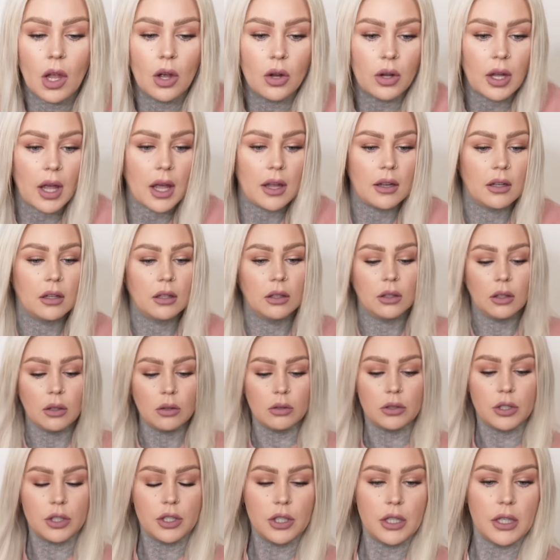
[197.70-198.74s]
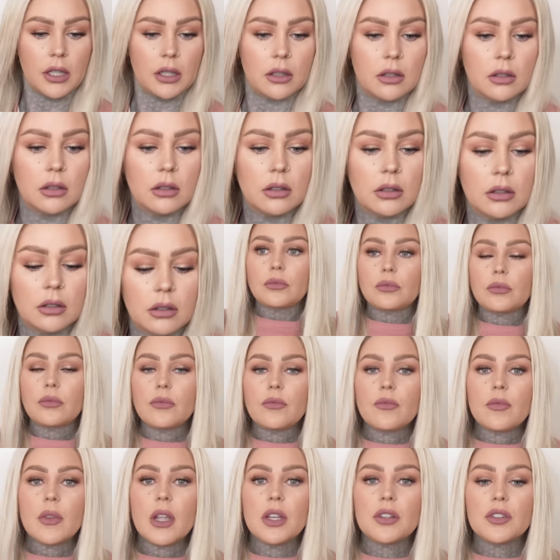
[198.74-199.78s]
Okay. Oh shit.
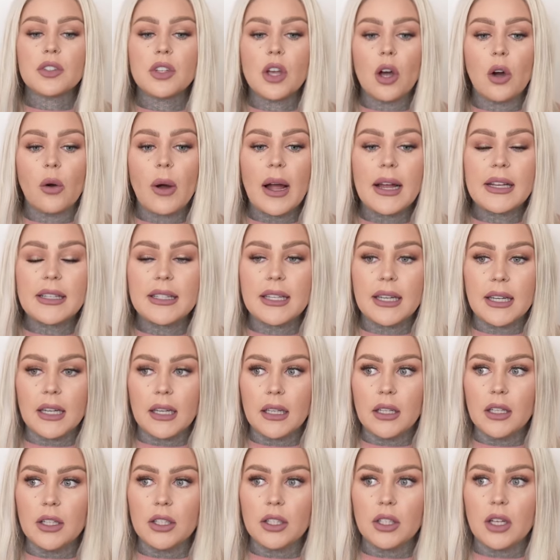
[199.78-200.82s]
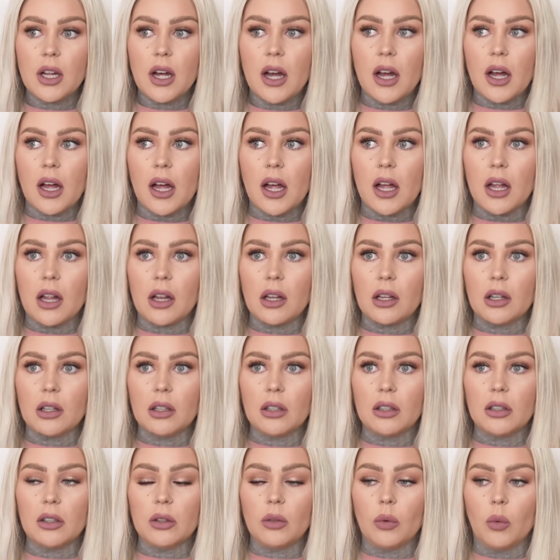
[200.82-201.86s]
So I did uh,
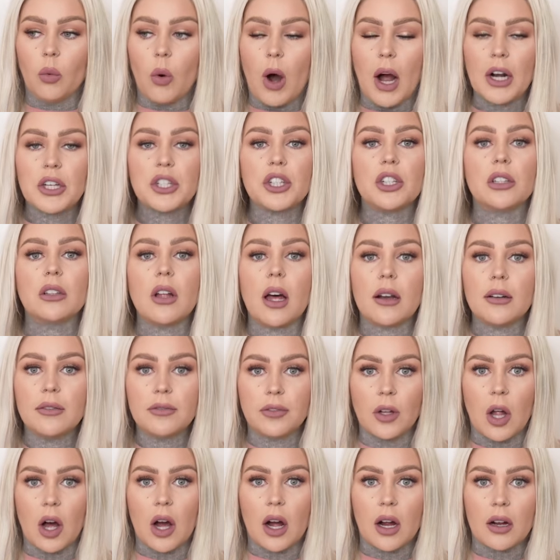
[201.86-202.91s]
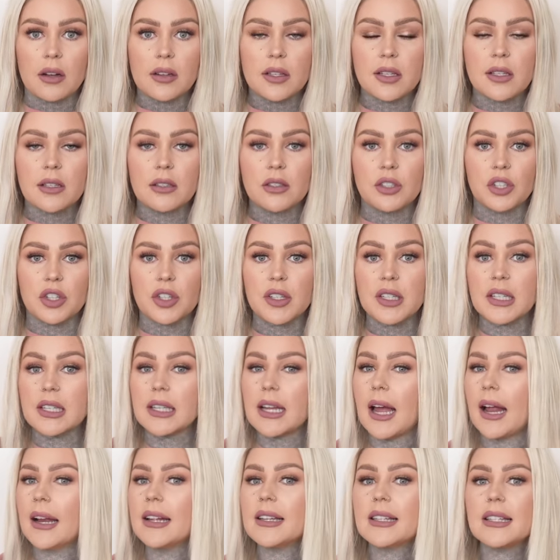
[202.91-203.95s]
watch a lot of vlogs just to
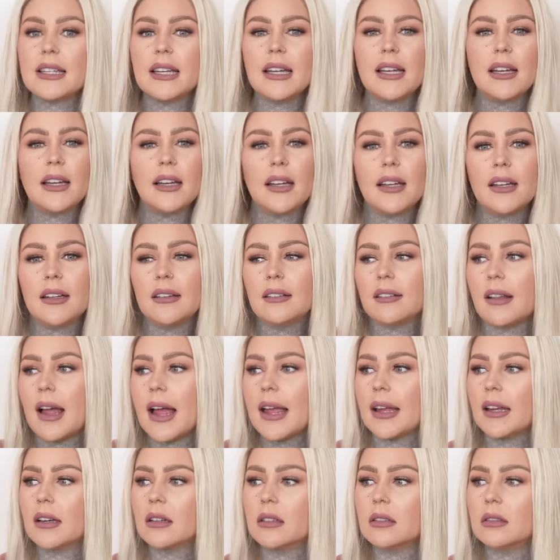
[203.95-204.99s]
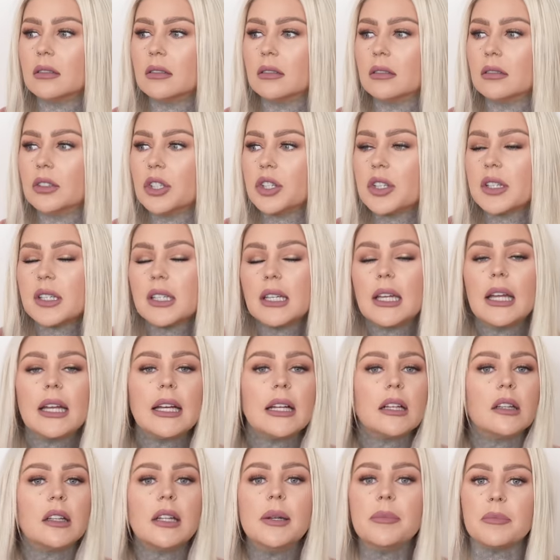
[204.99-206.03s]
kind of see like just to
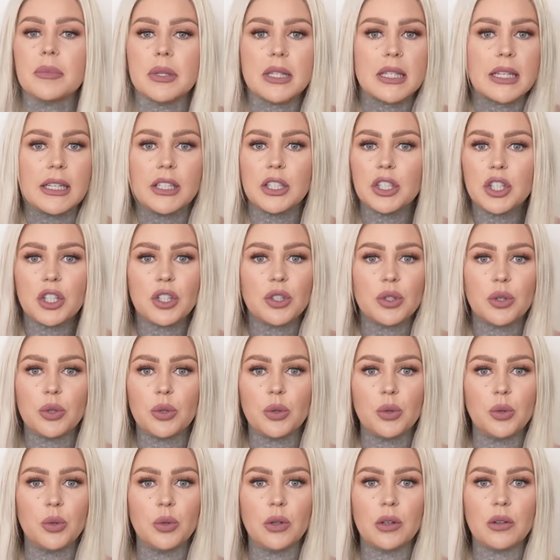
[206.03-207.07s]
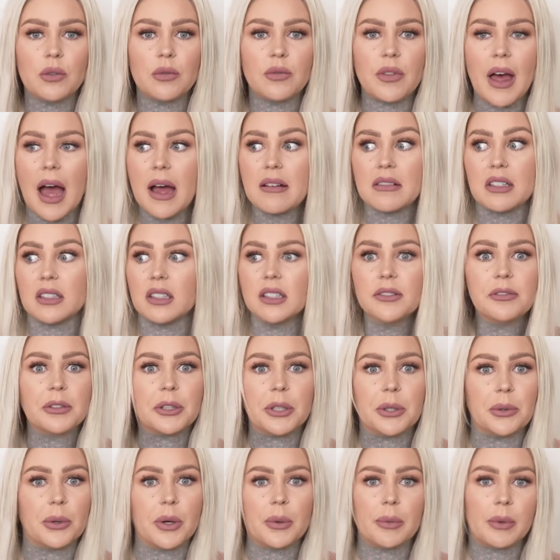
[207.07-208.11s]
get a glimpse into that
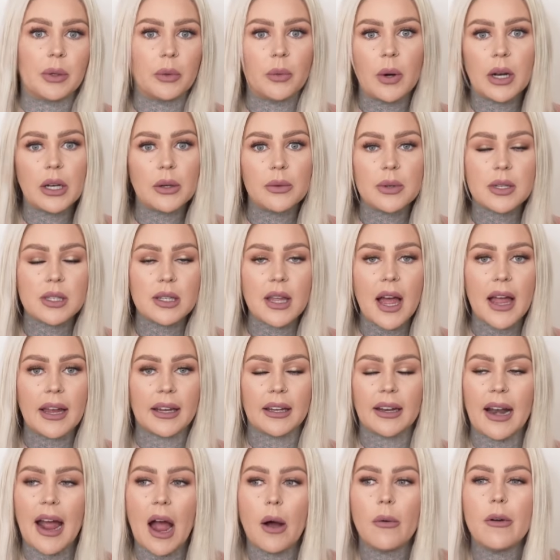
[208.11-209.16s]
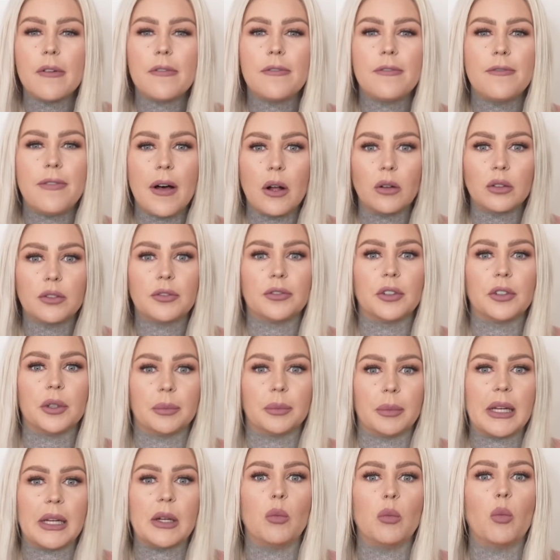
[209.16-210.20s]
delivery room and what it was like and how it felt for
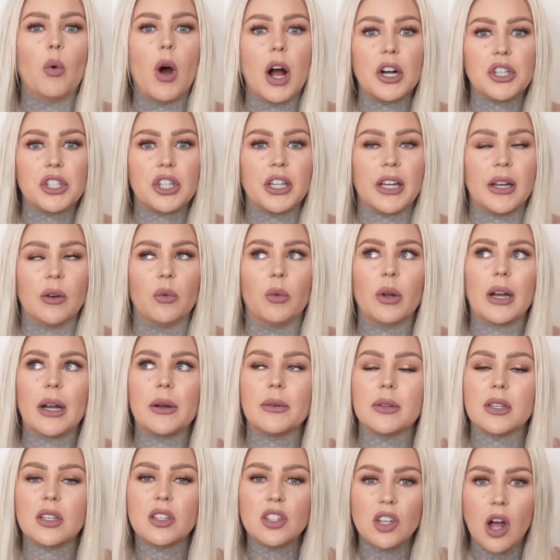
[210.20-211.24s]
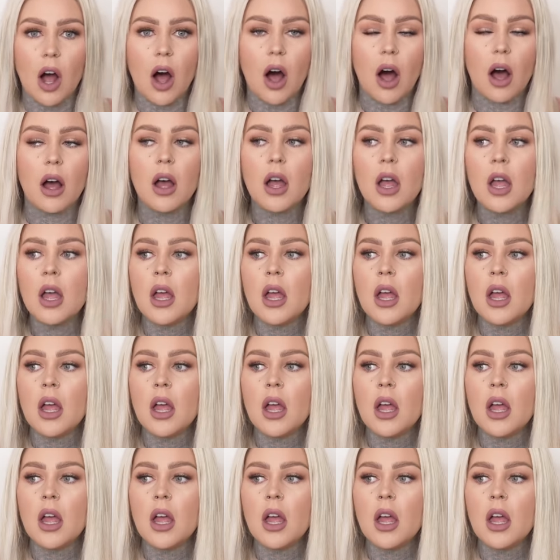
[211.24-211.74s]
me watching it, what I saw.